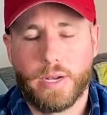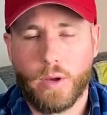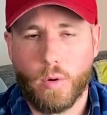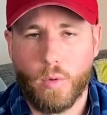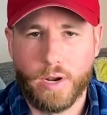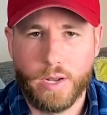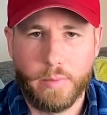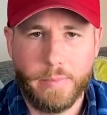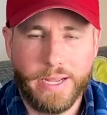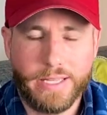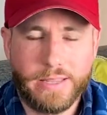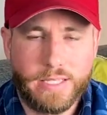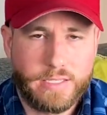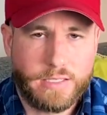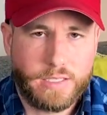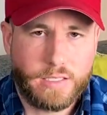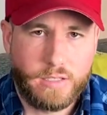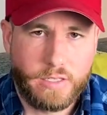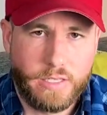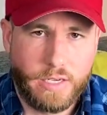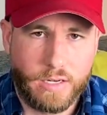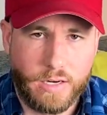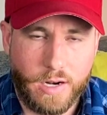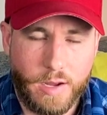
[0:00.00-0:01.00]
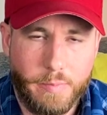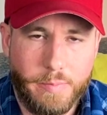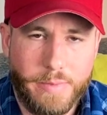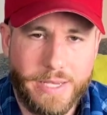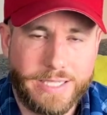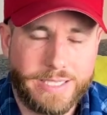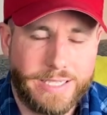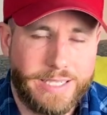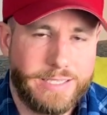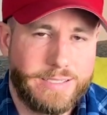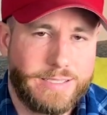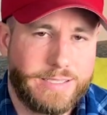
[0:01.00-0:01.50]
I want to make this clear. A
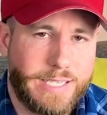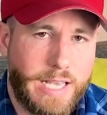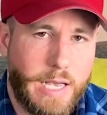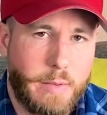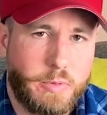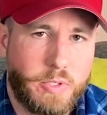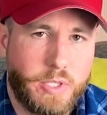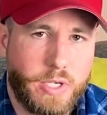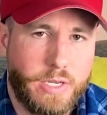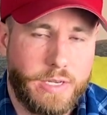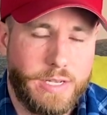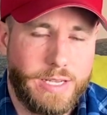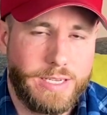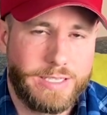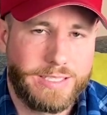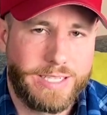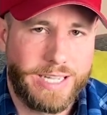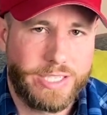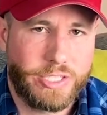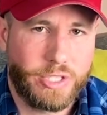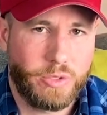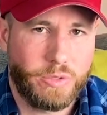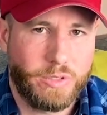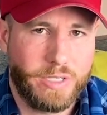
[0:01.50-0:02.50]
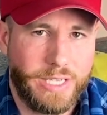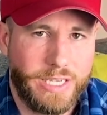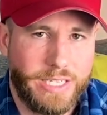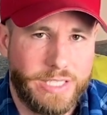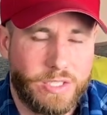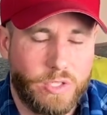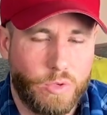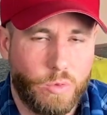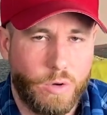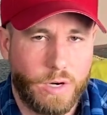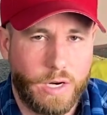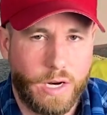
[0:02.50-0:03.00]
misconception is that you need
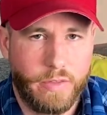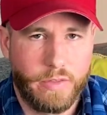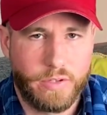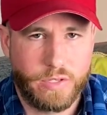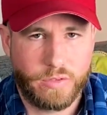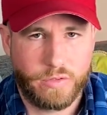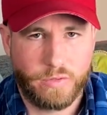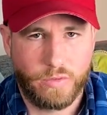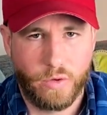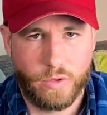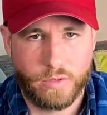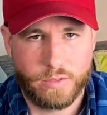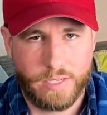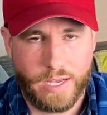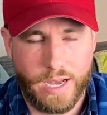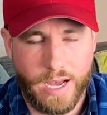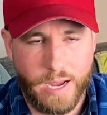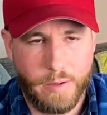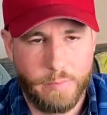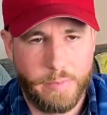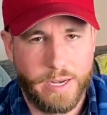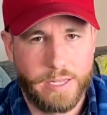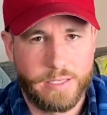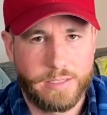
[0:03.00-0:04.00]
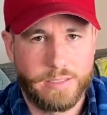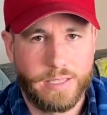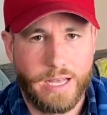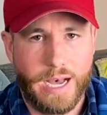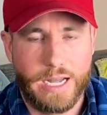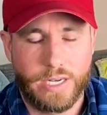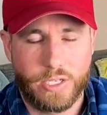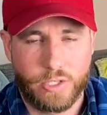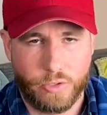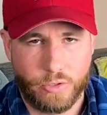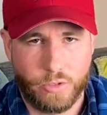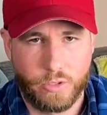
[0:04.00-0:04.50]
to work on this full time. That is
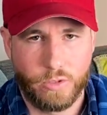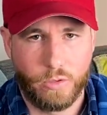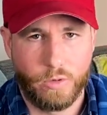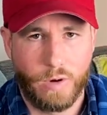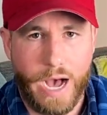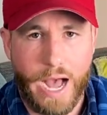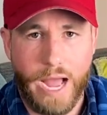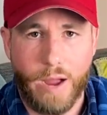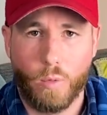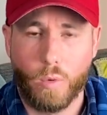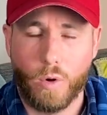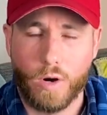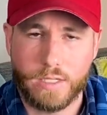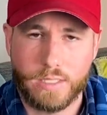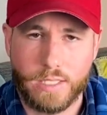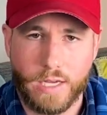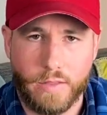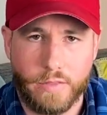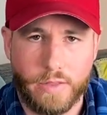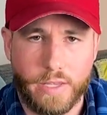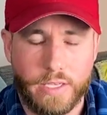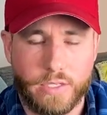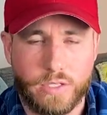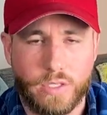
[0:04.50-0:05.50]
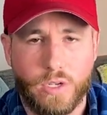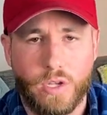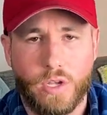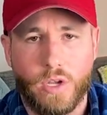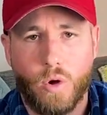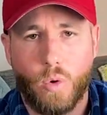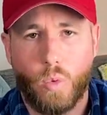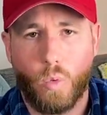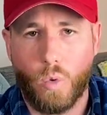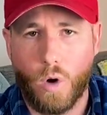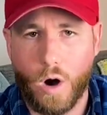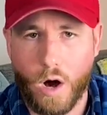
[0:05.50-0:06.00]
not true. I worked on this
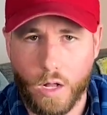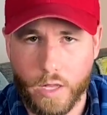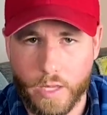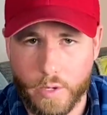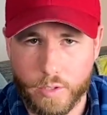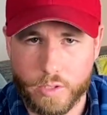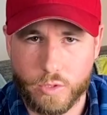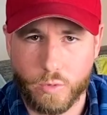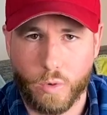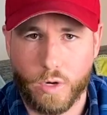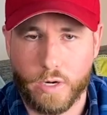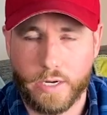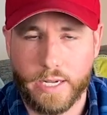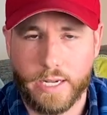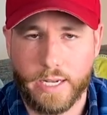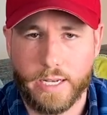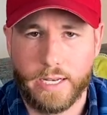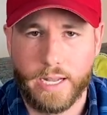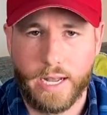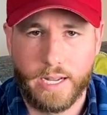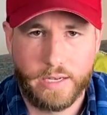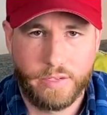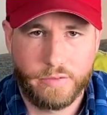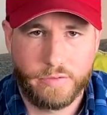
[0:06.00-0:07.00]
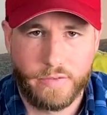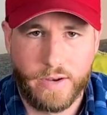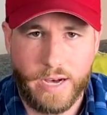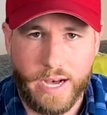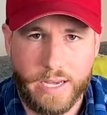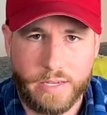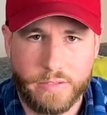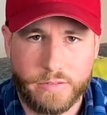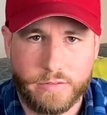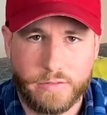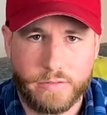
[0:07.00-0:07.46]
while I was working a 9 to 5.